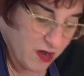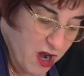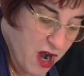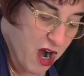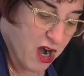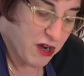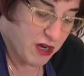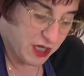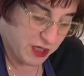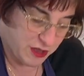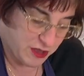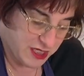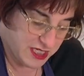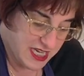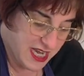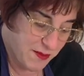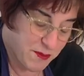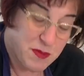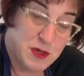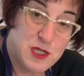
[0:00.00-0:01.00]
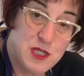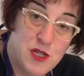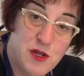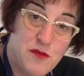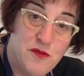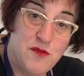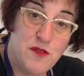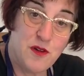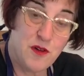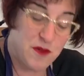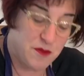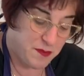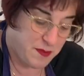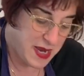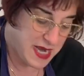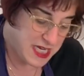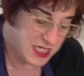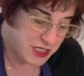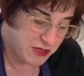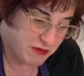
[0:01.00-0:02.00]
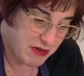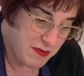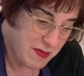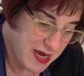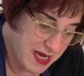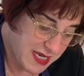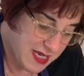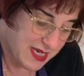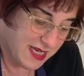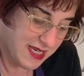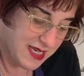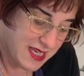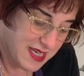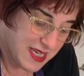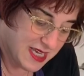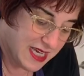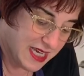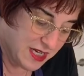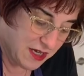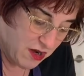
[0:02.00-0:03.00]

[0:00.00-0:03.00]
are a good temperature for pastry making. It